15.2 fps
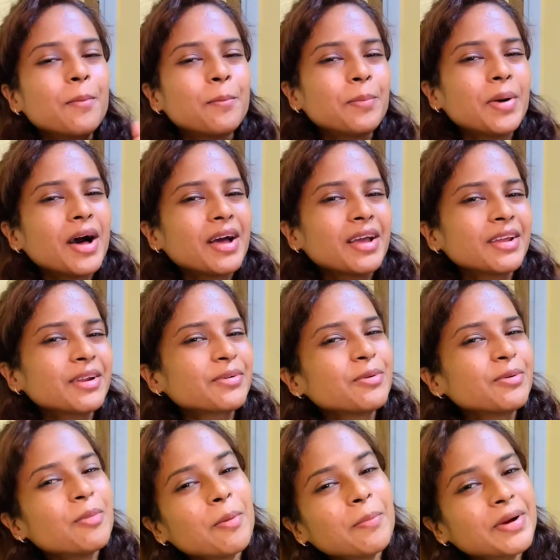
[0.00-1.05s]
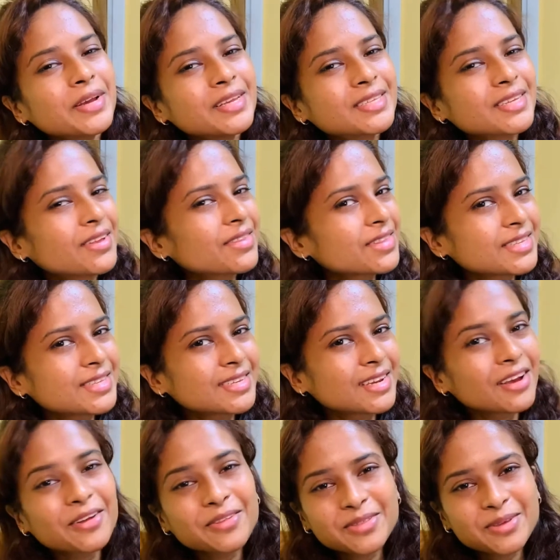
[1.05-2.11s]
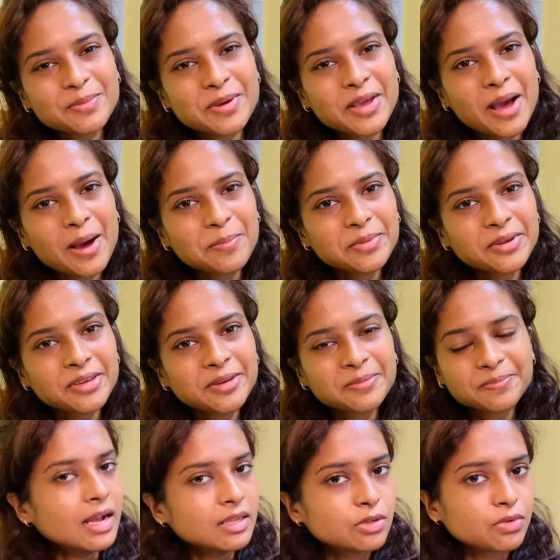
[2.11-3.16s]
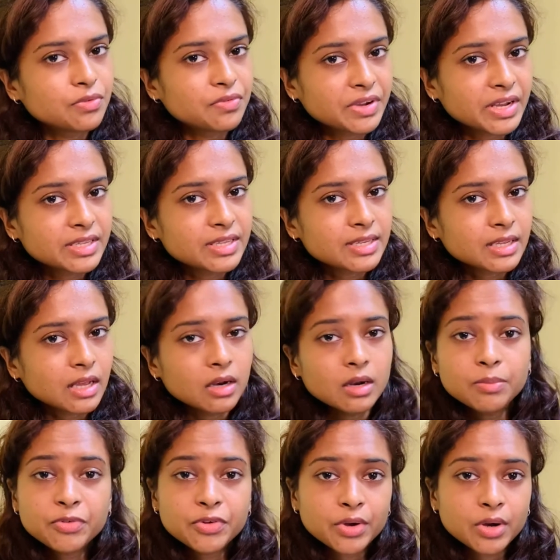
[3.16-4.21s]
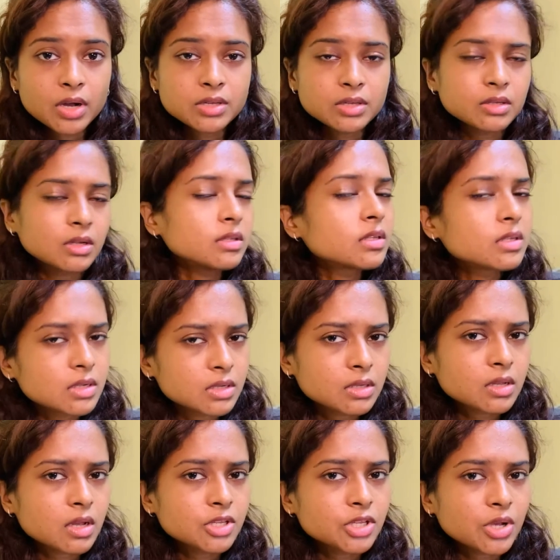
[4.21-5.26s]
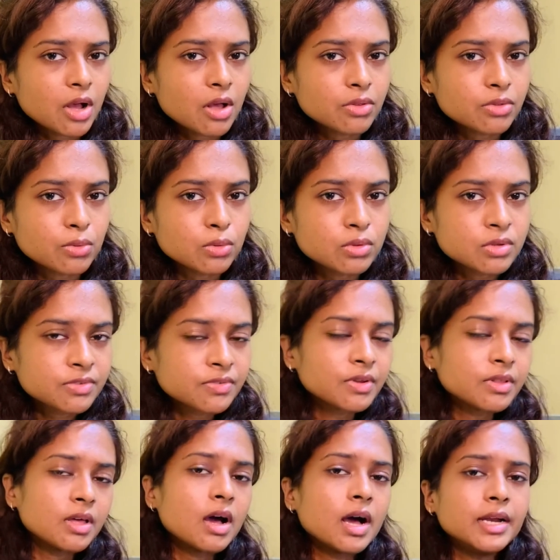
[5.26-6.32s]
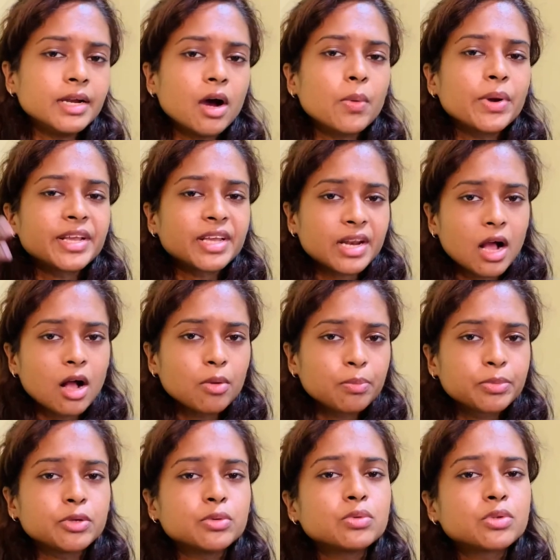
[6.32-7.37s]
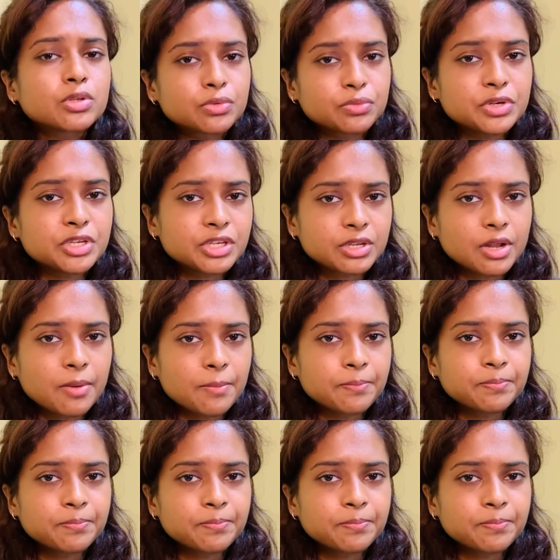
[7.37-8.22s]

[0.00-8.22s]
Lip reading: Bye! Remember, eat healthy, stay healthy, be happy. And don't forget to sign up for your consult to discuss your health goals further and how I can help you to reach them.